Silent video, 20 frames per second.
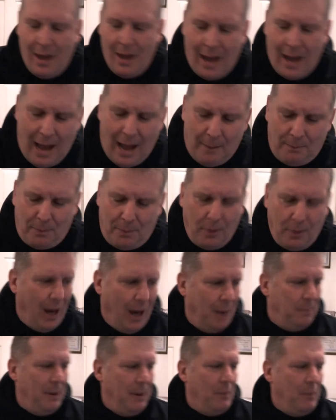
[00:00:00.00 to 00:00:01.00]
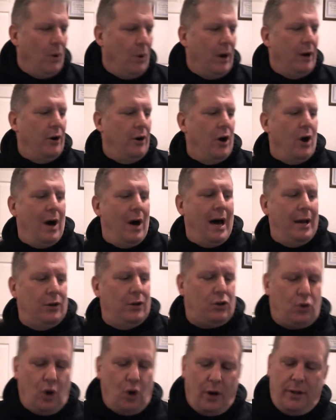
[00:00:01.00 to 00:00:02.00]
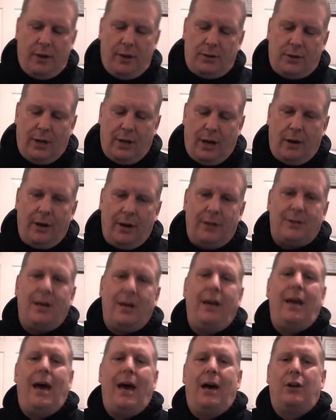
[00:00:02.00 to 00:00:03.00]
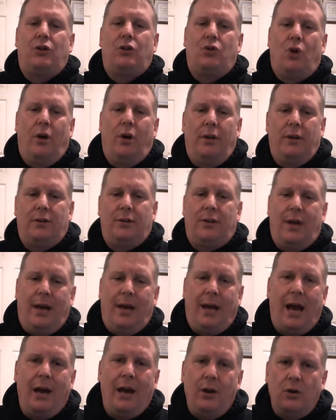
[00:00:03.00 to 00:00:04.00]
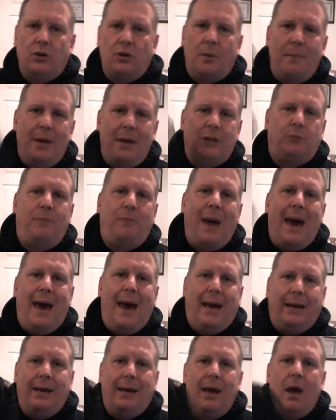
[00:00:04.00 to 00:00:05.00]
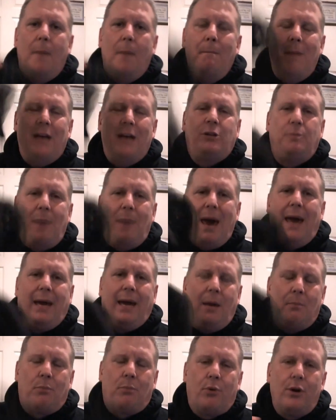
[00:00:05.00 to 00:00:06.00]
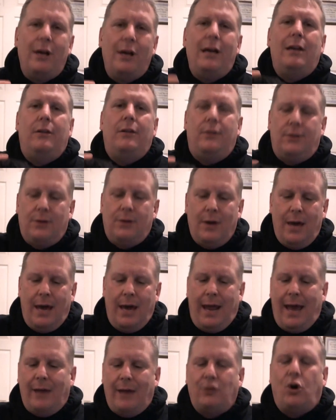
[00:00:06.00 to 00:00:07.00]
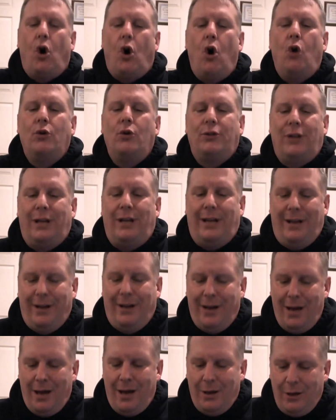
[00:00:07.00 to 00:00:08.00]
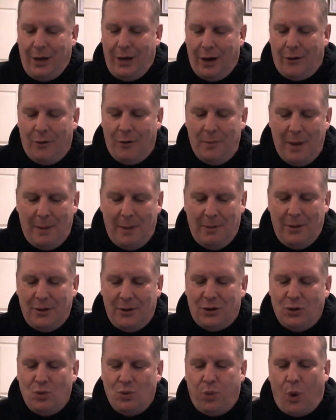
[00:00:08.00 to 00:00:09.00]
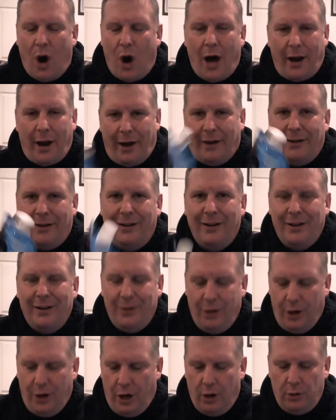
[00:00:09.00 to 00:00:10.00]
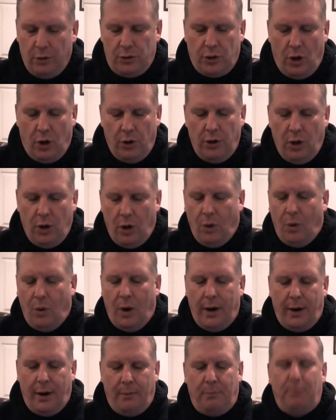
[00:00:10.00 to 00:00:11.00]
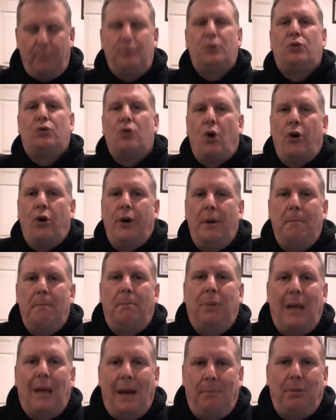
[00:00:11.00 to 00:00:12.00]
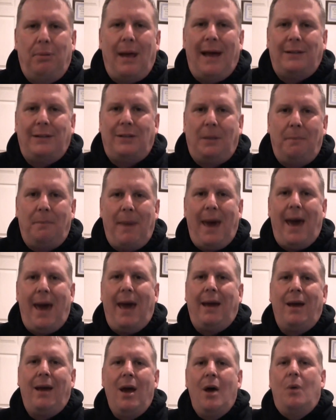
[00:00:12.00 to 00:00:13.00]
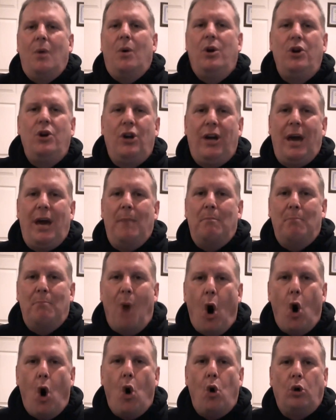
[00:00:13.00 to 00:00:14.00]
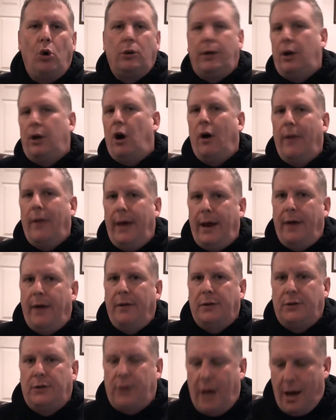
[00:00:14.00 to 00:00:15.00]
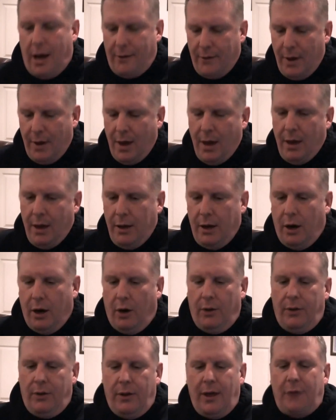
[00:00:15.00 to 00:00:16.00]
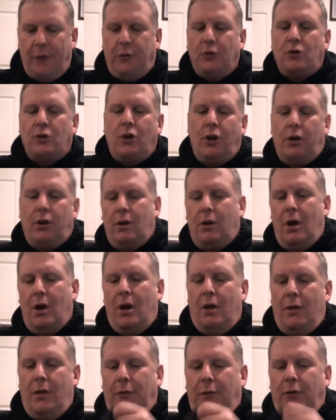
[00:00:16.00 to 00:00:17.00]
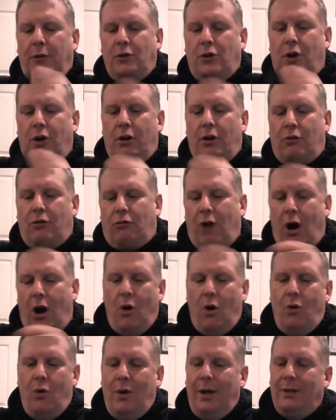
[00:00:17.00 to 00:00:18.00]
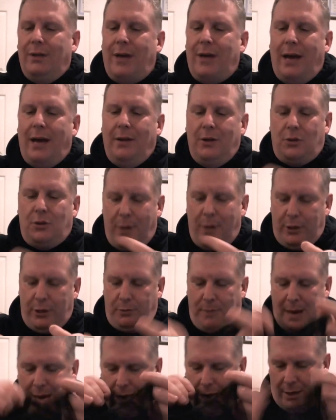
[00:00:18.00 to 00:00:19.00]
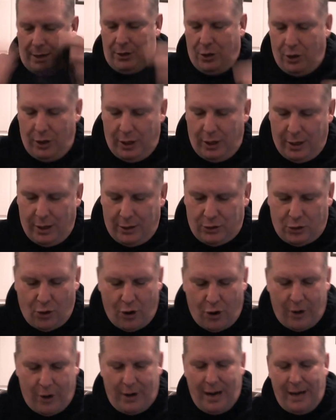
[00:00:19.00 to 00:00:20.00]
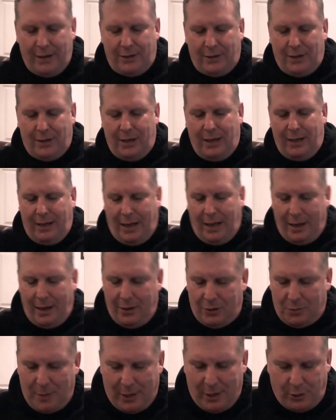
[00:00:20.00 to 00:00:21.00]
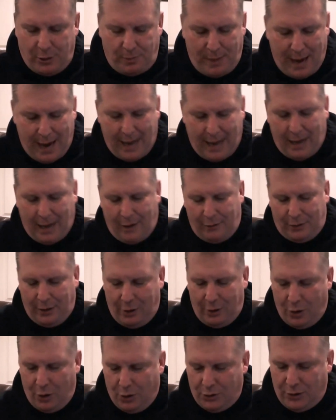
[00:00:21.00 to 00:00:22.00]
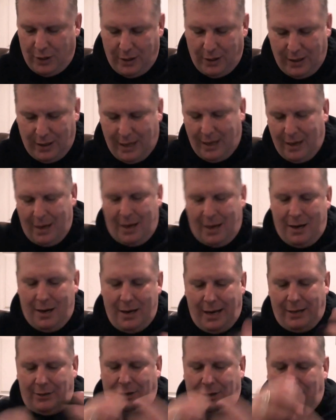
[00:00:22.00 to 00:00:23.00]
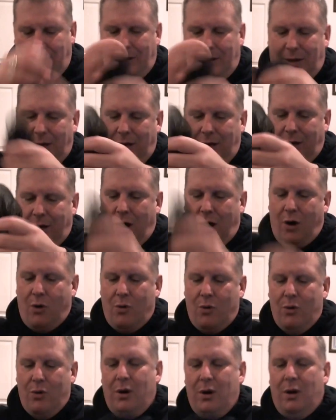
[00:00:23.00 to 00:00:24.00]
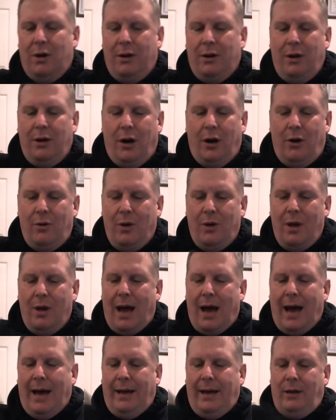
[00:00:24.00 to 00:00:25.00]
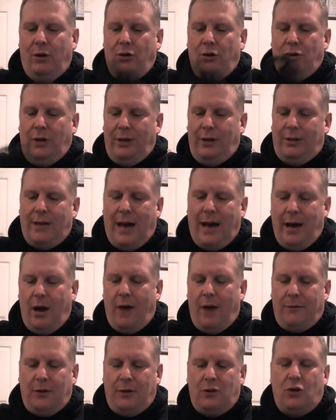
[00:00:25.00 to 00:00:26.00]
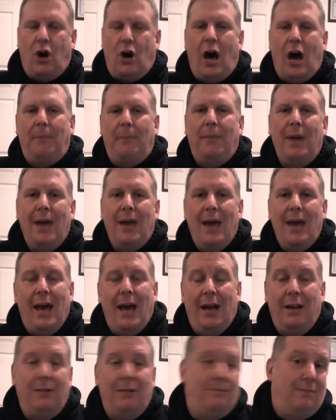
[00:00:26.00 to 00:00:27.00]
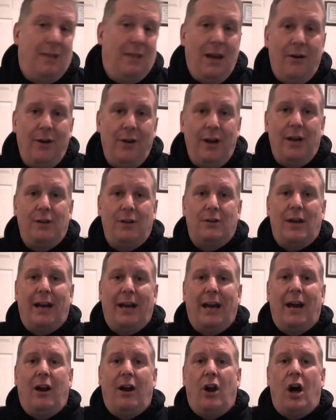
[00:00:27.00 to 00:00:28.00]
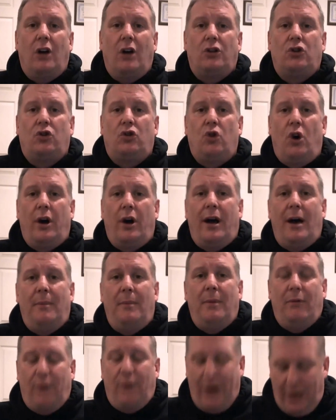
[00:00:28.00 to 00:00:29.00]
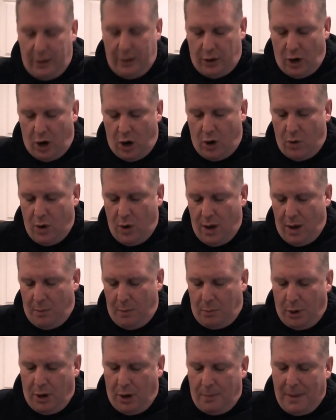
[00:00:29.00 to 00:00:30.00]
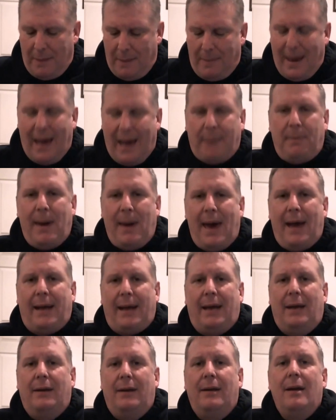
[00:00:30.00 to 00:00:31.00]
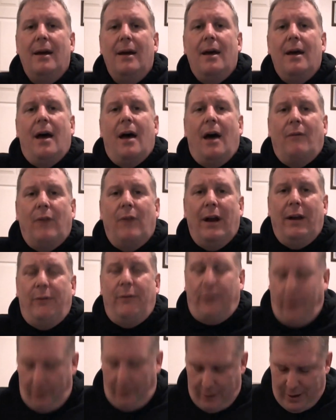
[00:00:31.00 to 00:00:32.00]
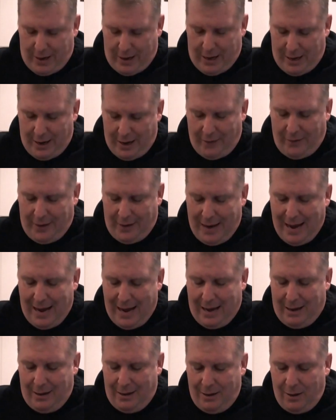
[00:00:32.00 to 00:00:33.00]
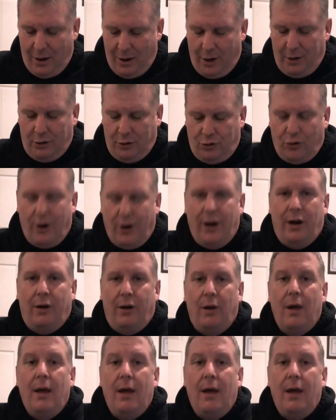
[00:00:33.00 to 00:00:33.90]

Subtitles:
A lot of people want to know how to store this thing. I'm going to tell you how to store this thing. I use a mesh bag. Mesh bag, it breathes. It has holes in it. You got to remember, this is water, you know, so you don't want to store it in a plastic bag where you can get mold and all that other stuff. You know, nothing's going to grow inside this mesh bag. You know, you store it nicely in this mesh bag. Everything goes in there nicely, and there you go. You know, I usually tie off the top, and there it is. I got it all stored up. I'm ready to go, put it in my backpack, and I'm ready for another day on the trail.